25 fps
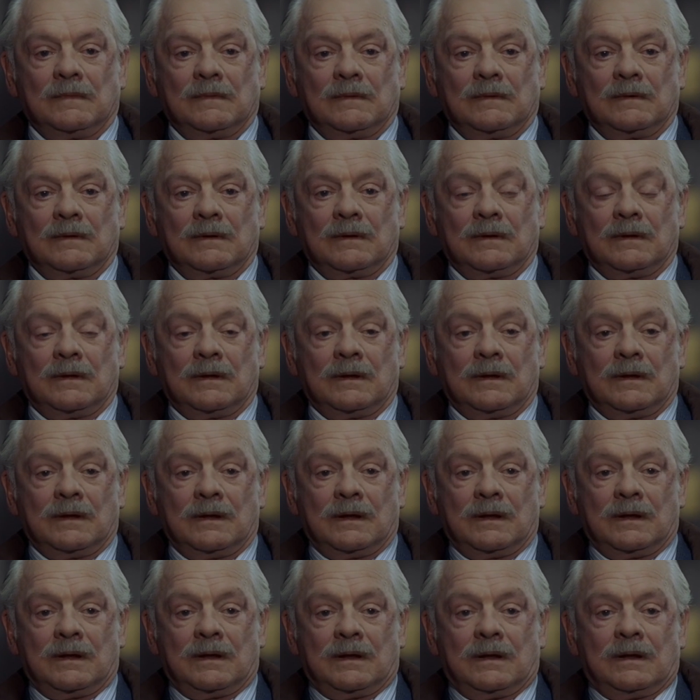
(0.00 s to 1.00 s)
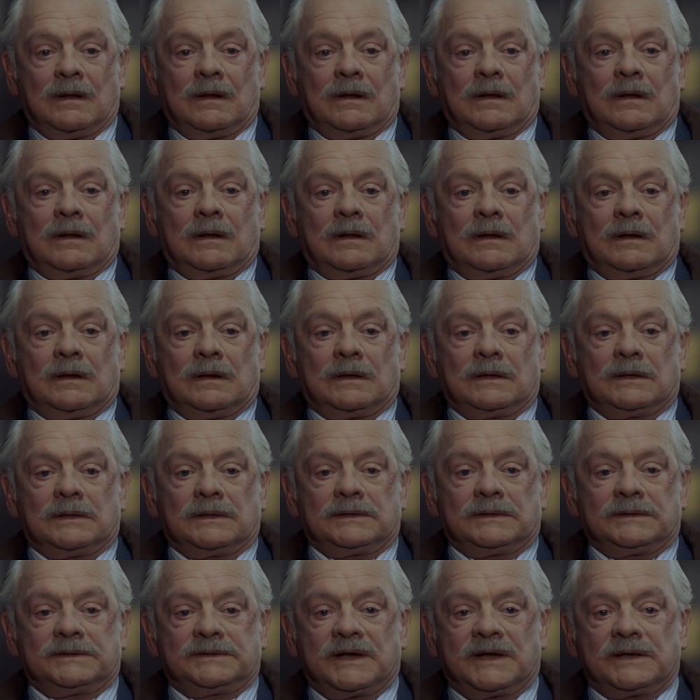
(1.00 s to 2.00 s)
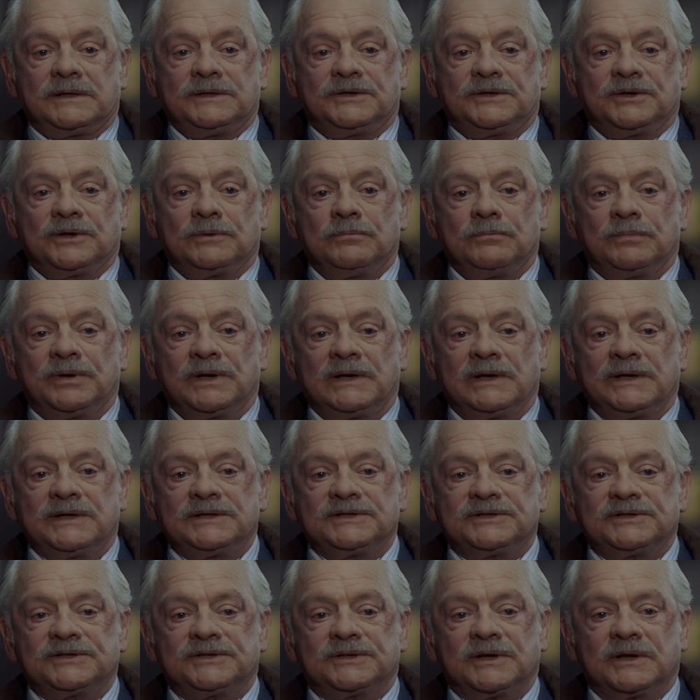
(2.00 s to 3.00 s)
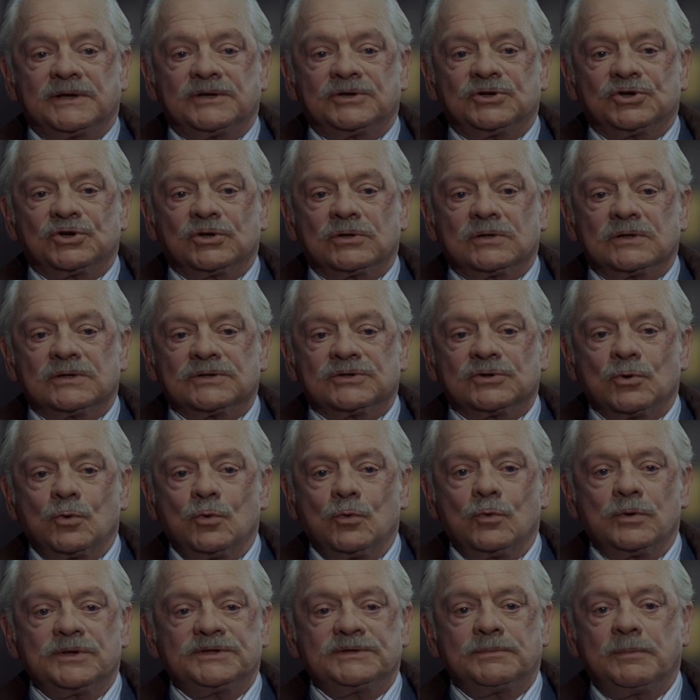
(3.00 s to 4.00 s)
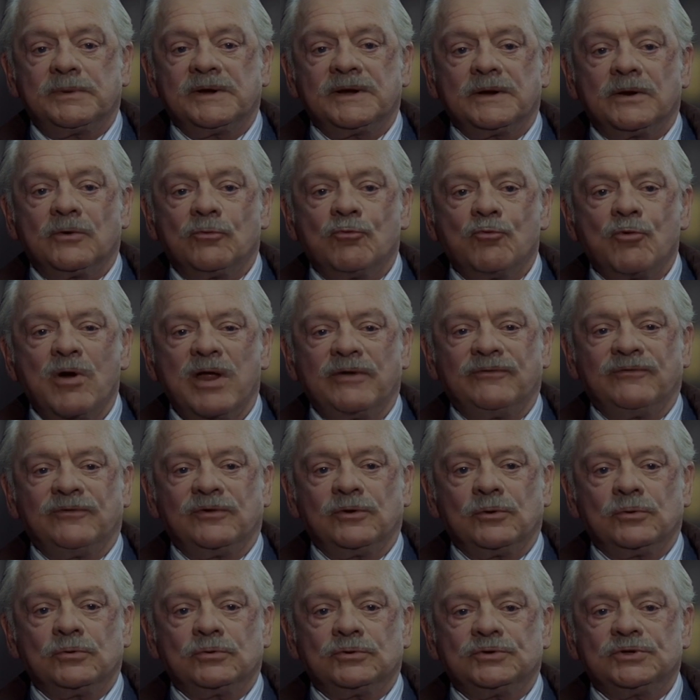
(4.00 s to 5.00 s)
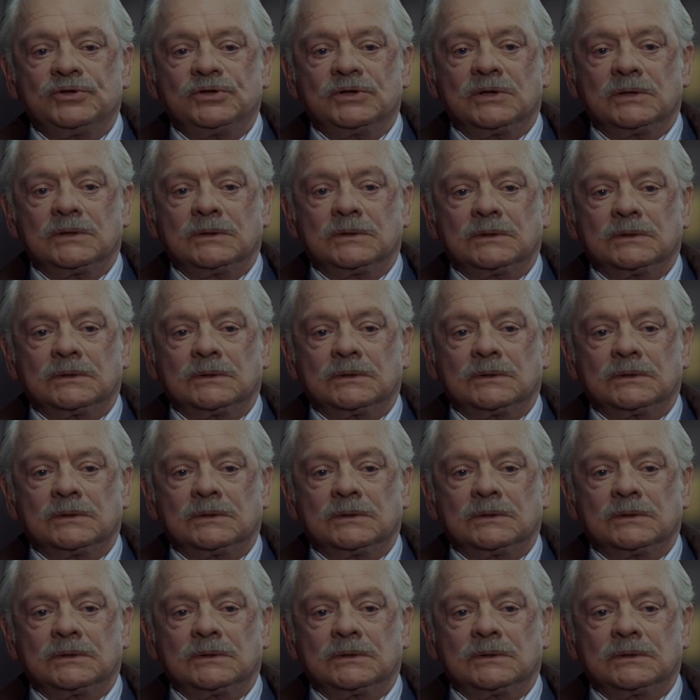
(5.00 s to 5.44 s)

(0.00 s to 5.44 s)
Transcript: to officially retire the character. Denton Police Station has always been a refuge,